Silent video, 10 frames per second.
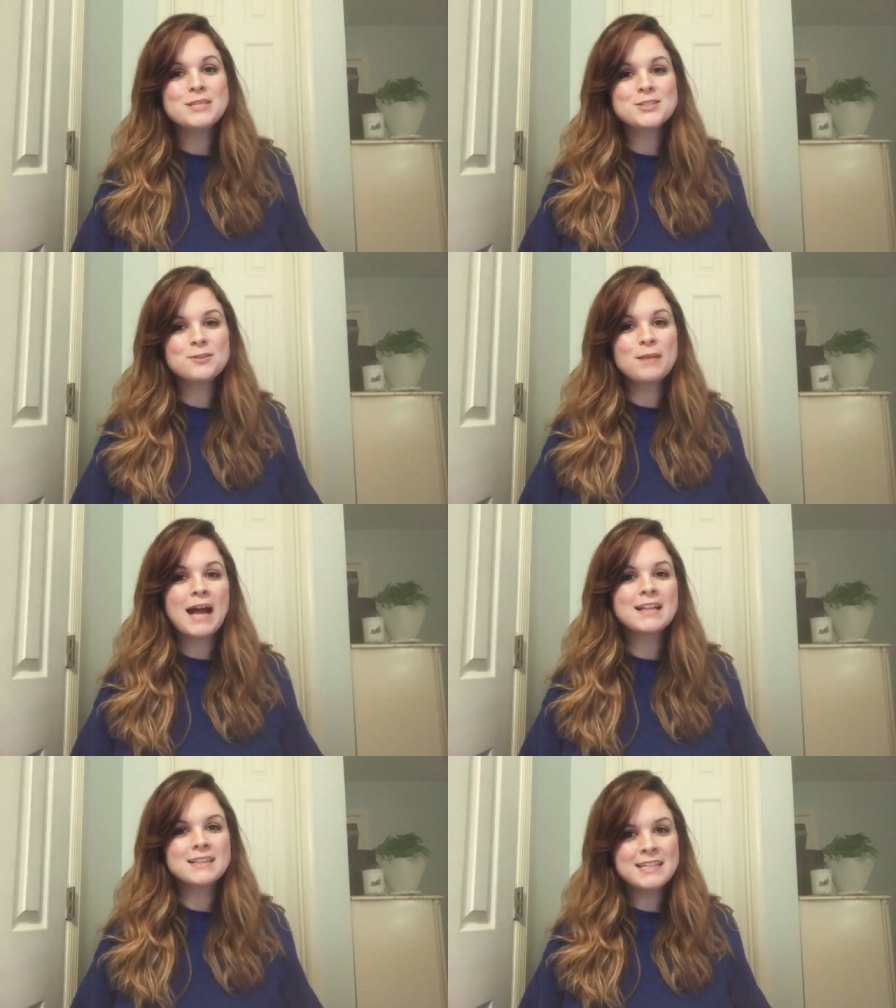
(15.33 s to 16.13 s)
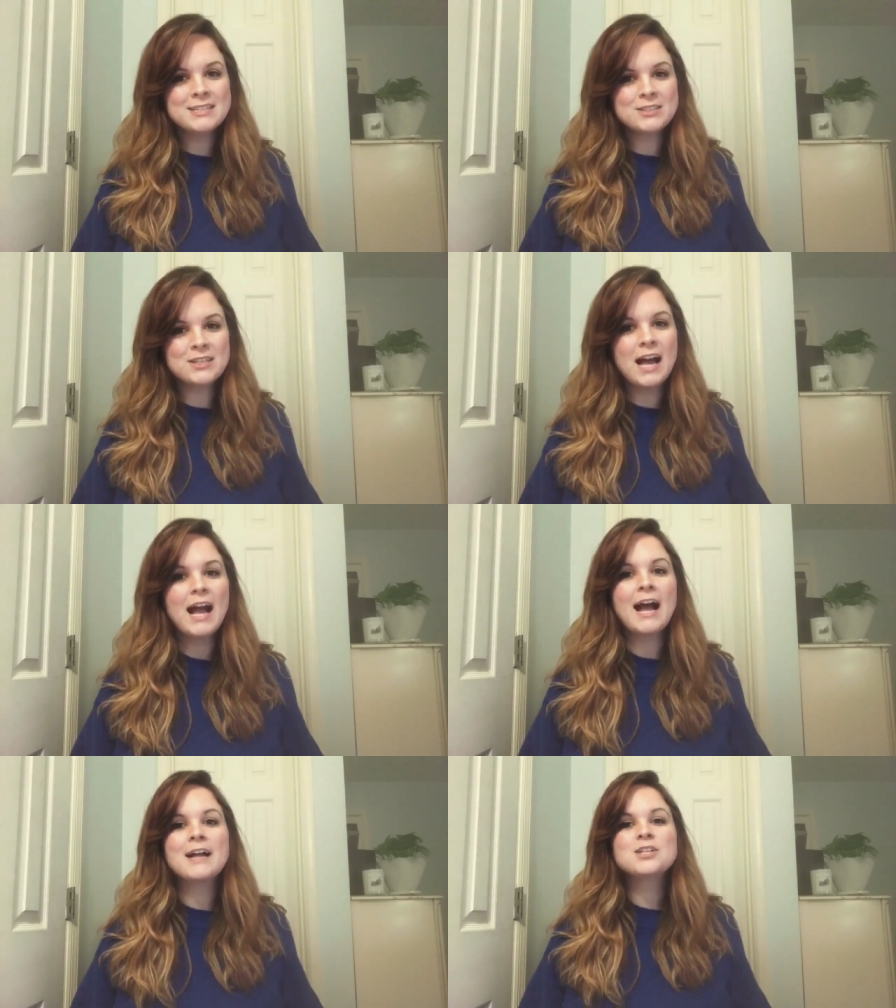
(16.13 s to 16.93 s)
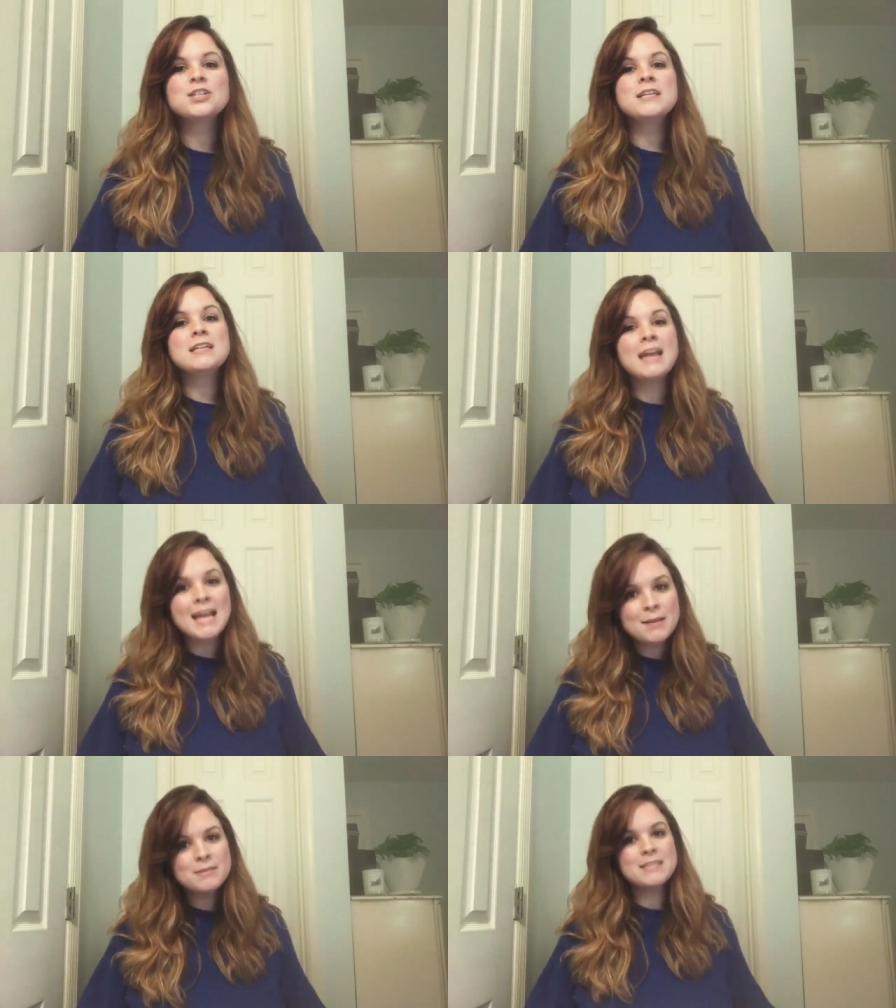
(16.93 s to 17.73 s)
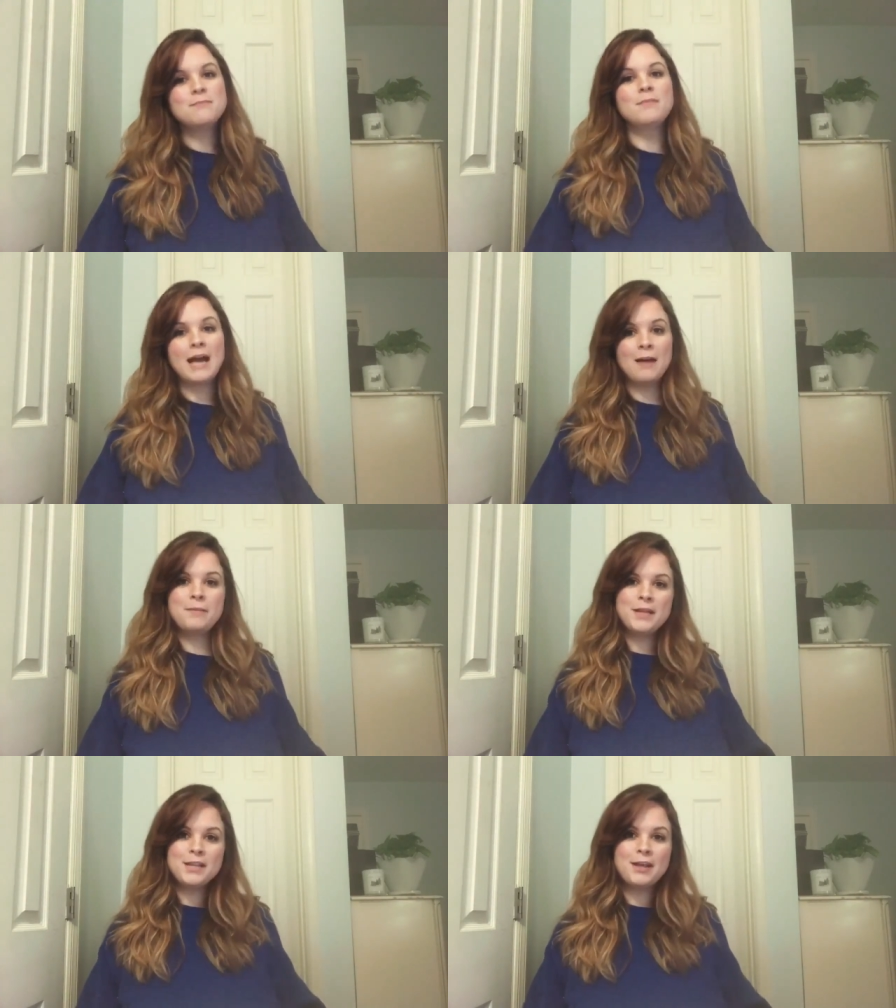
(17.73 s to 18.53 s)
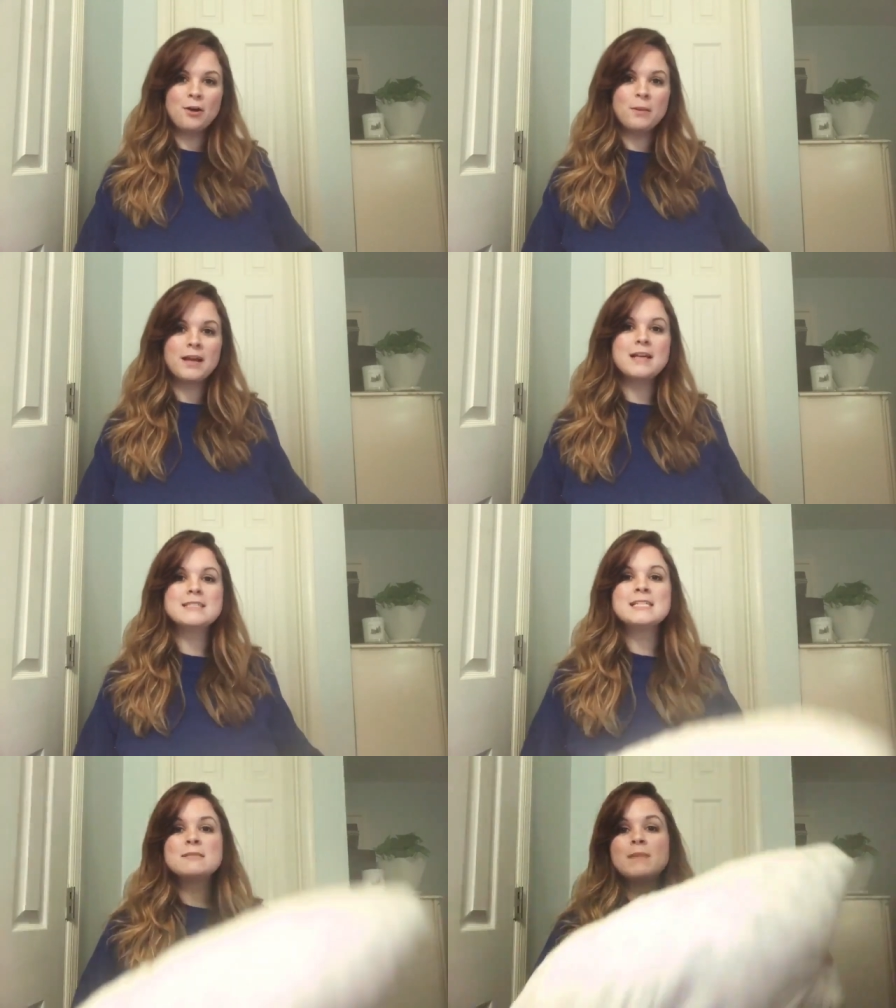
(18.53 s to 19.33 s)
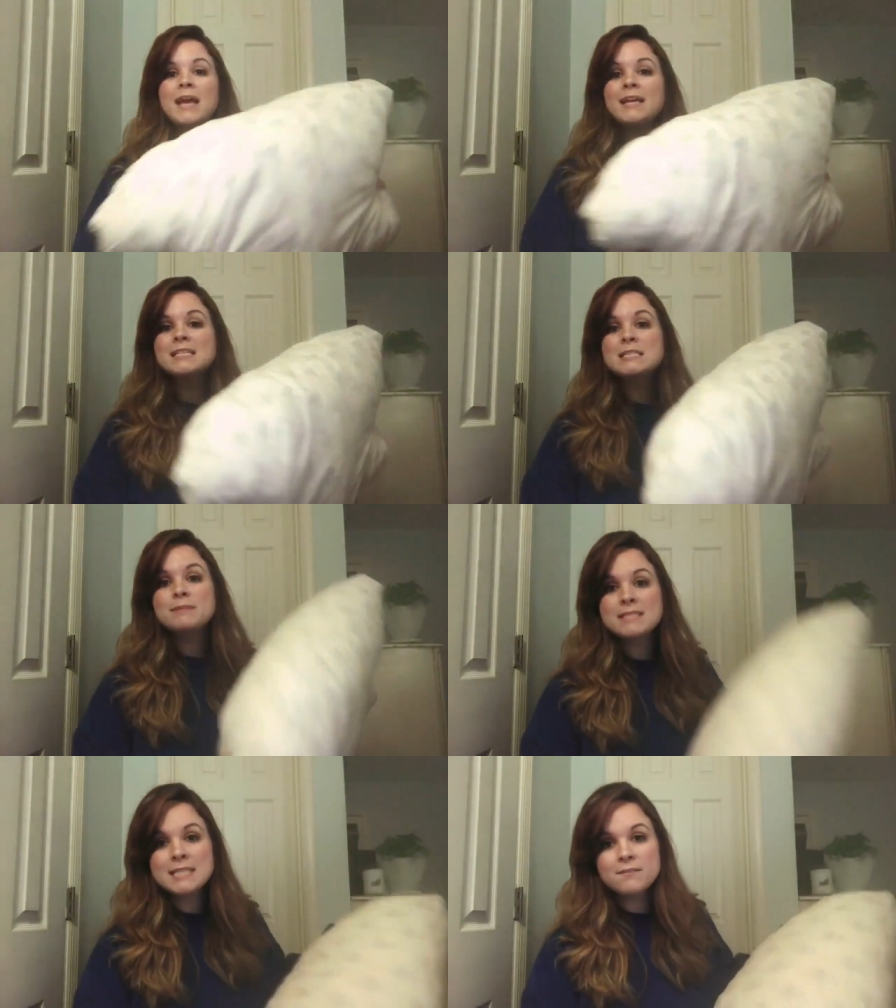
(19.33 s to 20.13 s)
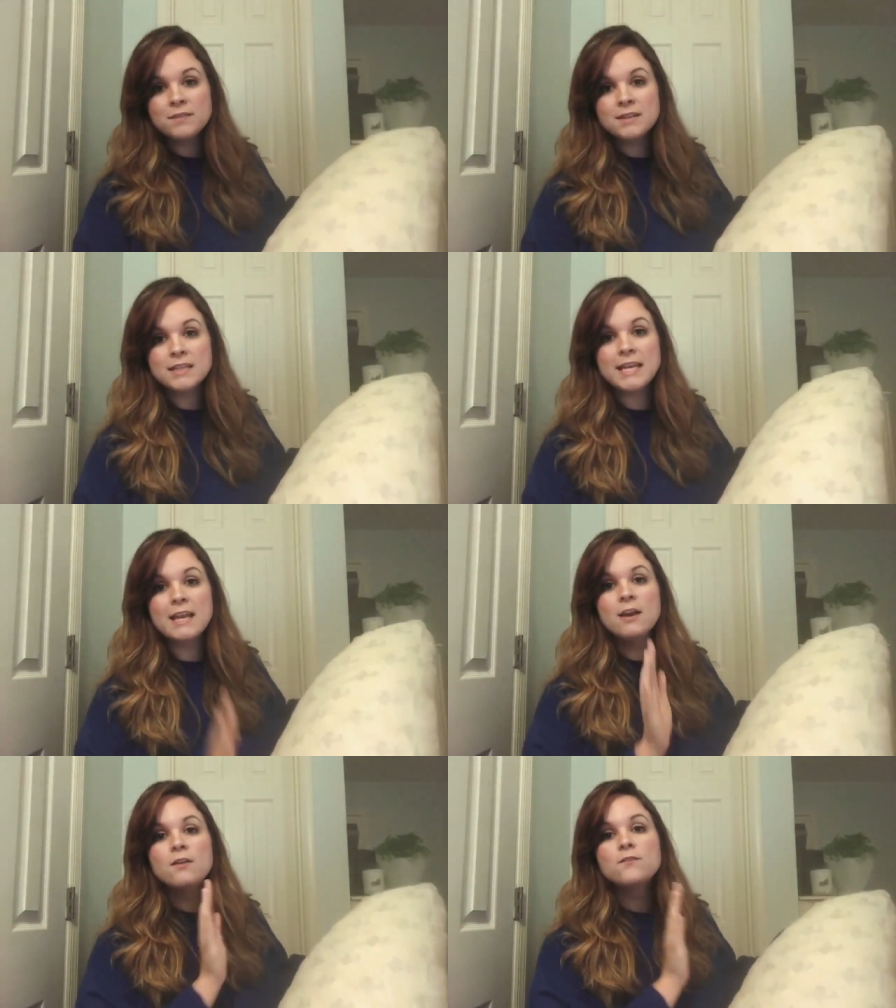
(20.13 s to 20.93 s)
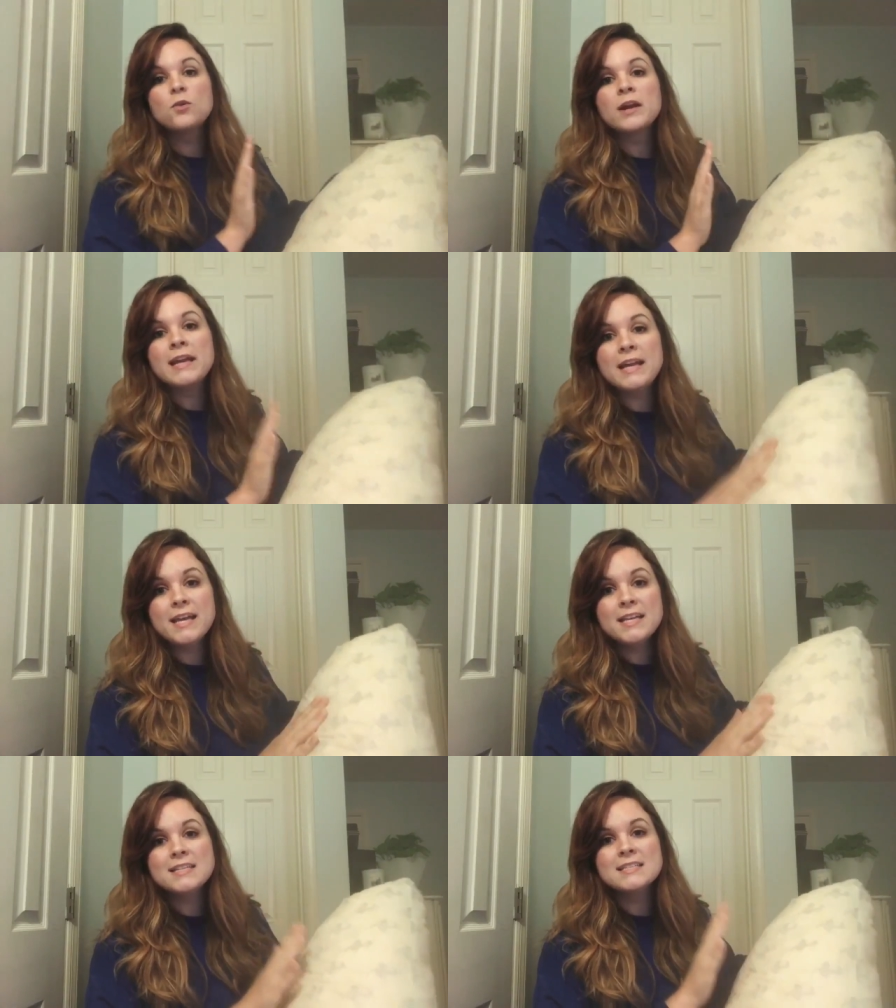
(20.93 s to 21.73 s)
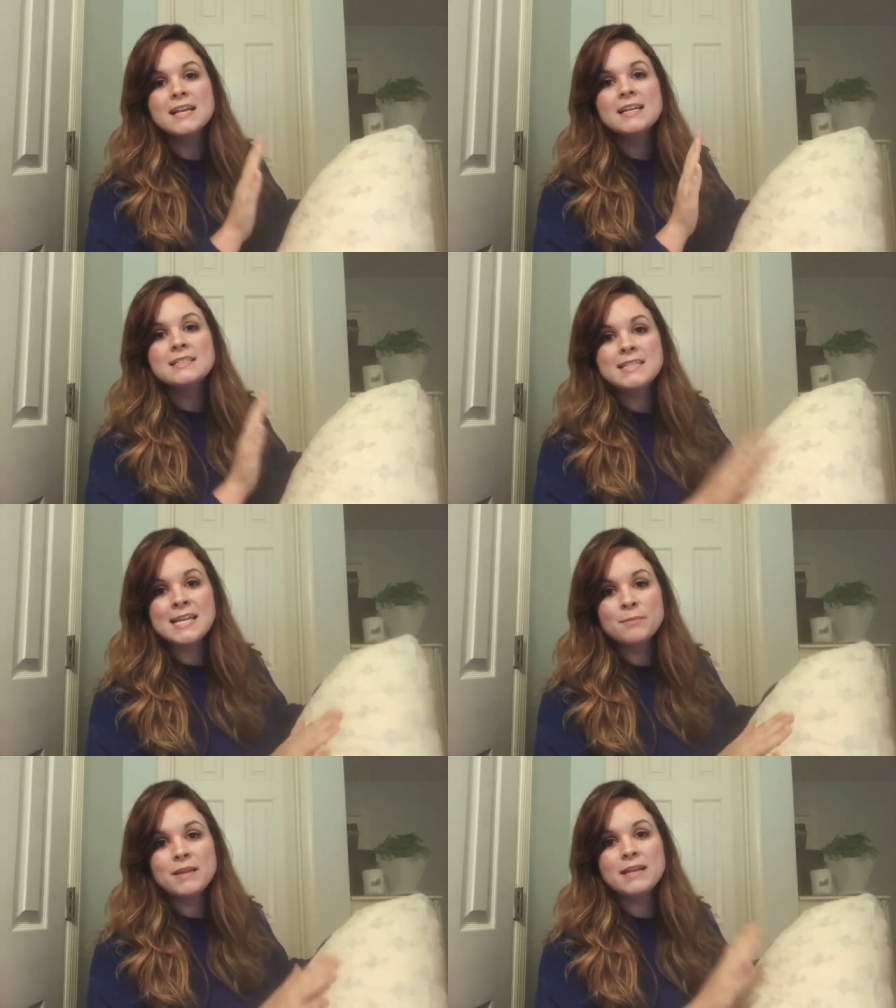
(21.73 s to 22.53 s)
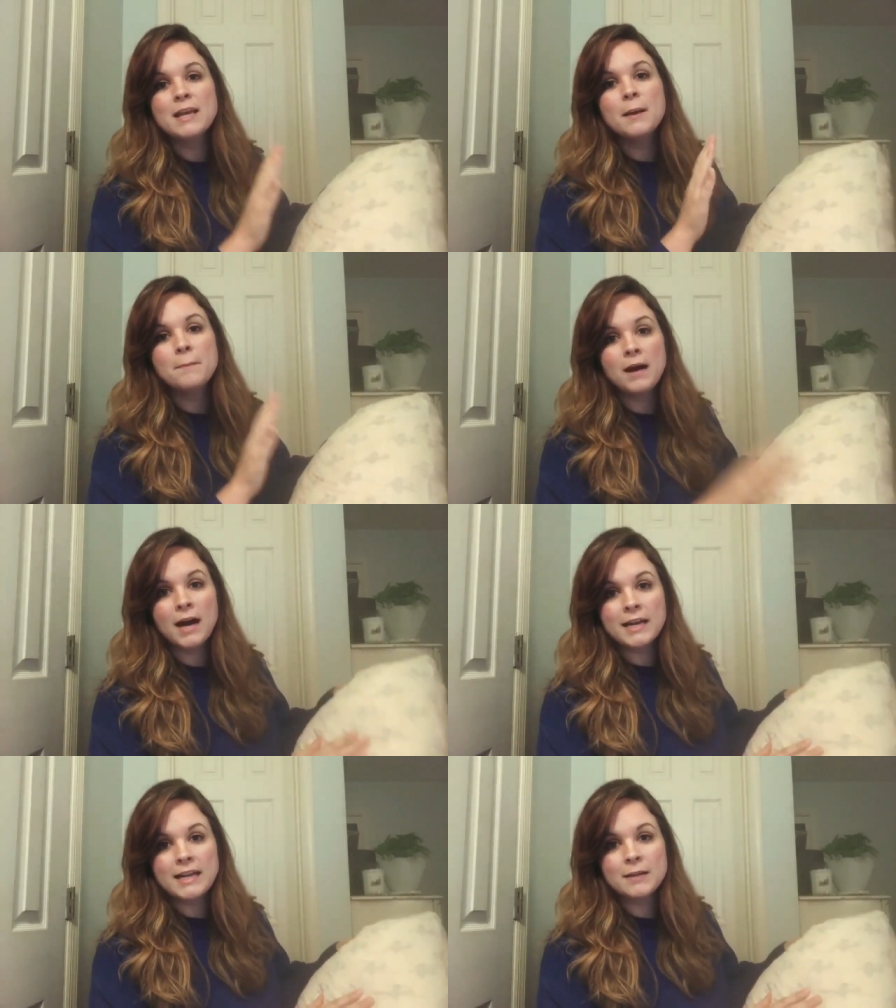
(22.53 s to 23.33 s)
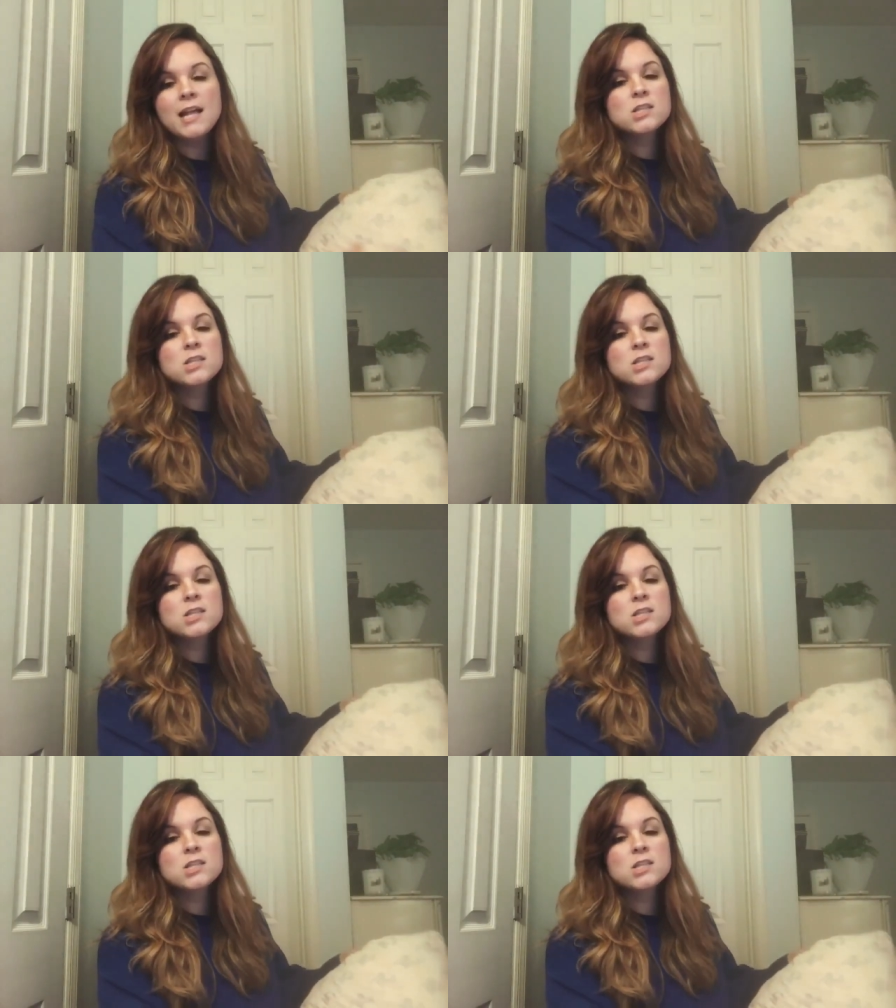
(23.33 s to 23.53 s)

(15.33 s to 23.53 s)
Mr. Mike Lindell, actually named it My Pillow because it's made specifically for his demon body.